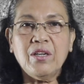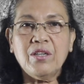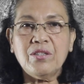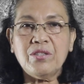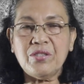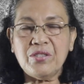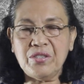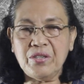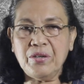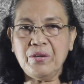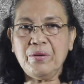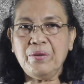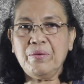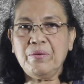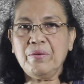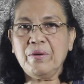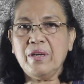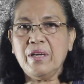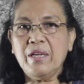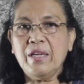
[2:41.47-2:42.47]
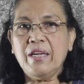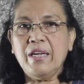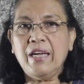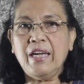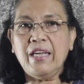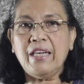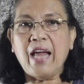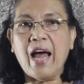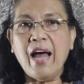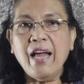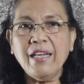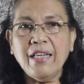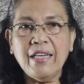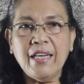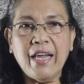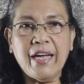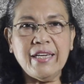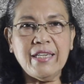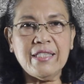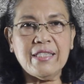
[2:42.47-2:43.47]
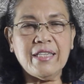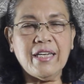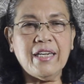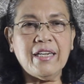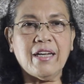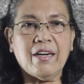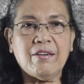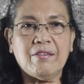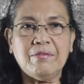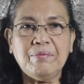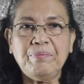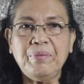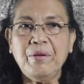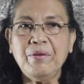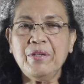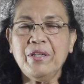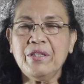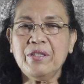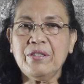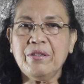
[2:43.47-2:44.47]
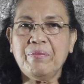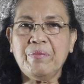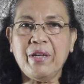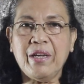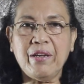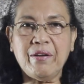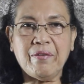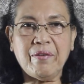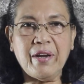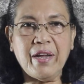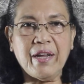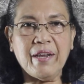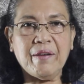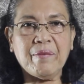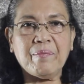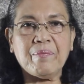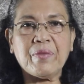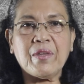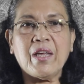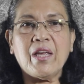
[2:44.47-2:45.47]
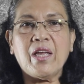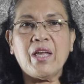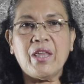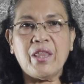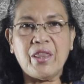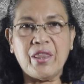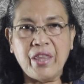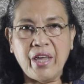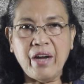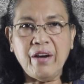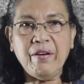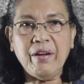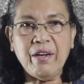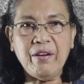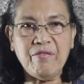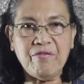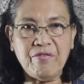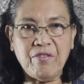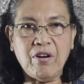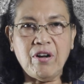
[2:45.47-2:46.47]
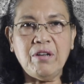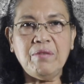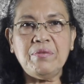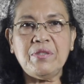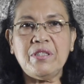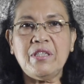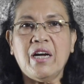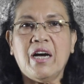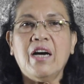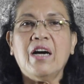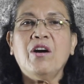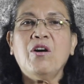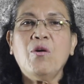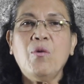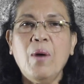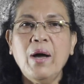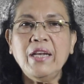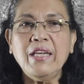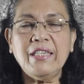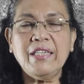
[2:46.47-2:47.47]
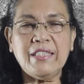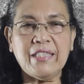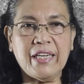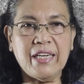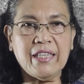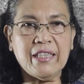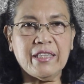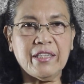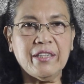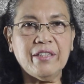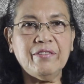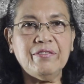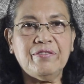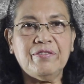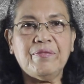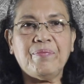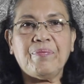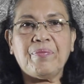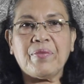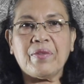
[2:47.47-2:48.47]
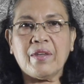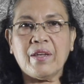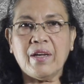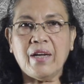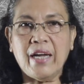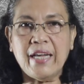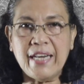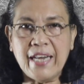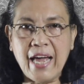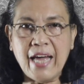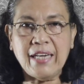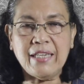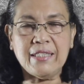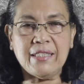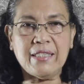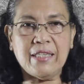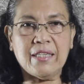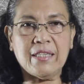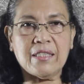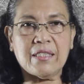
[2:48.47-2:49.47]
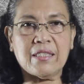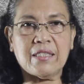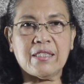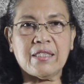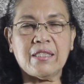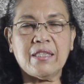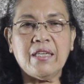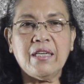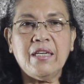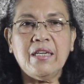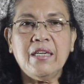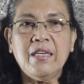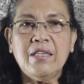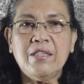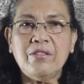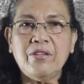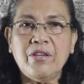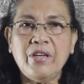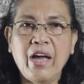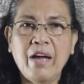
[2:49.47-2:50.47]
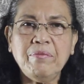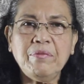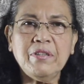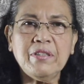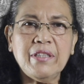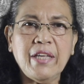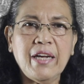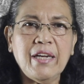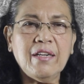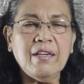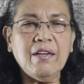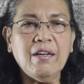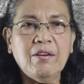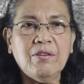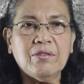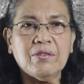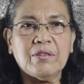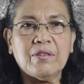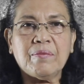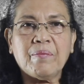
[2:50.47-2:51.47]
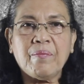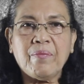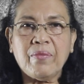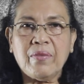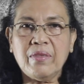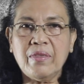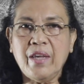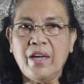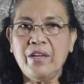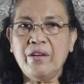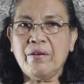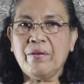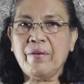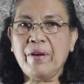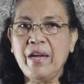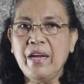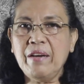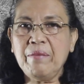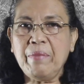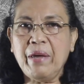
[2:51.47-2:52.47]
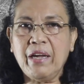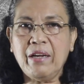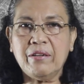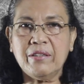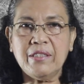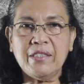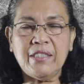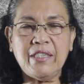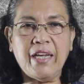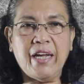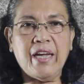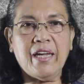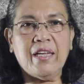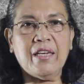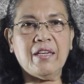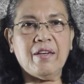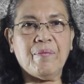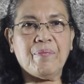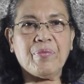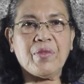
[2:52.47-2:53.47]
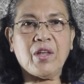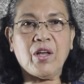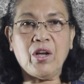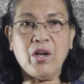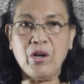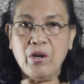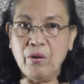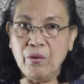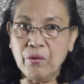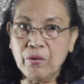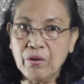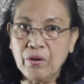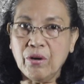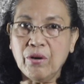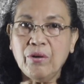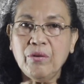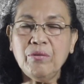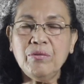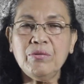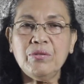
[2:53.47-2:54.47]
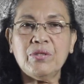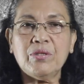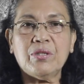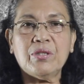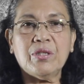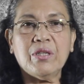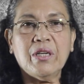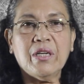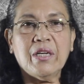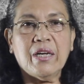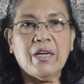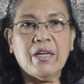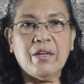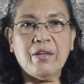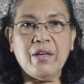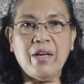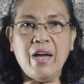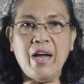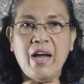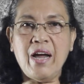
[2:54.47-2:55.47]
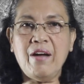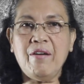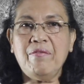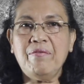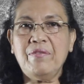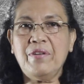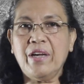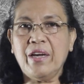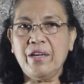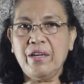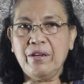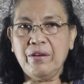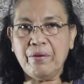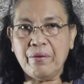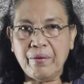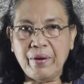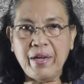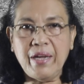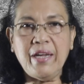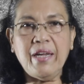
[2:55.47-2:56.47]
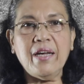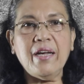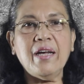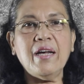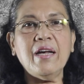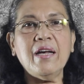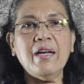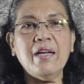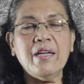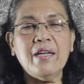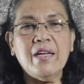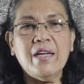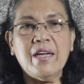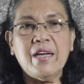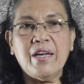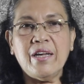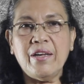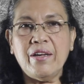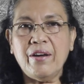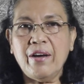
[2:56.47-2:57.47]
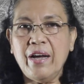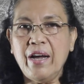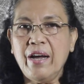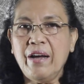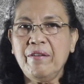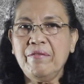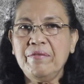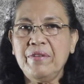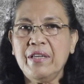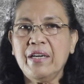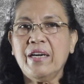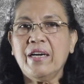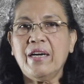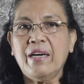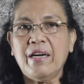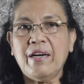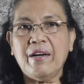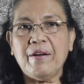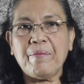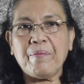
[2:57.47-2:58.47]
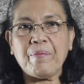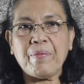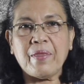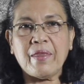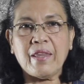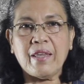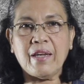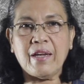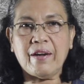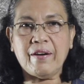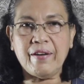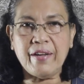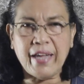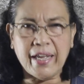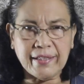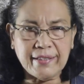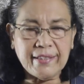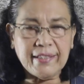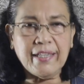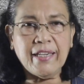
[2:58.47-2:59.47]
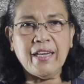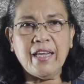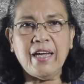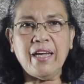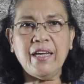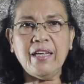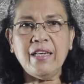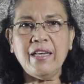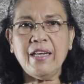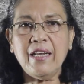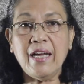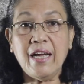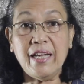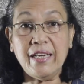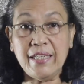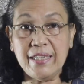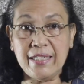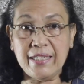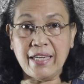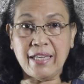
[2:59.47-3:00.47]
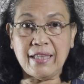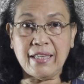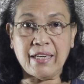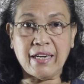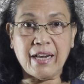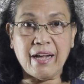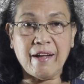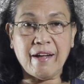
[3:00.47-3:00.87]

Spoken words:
So, in analyzing the components of the urine, there involves the qualitative analysis. So you have to take note, the urine may contain glucose, you have the urea, you have the creatinine, and etc.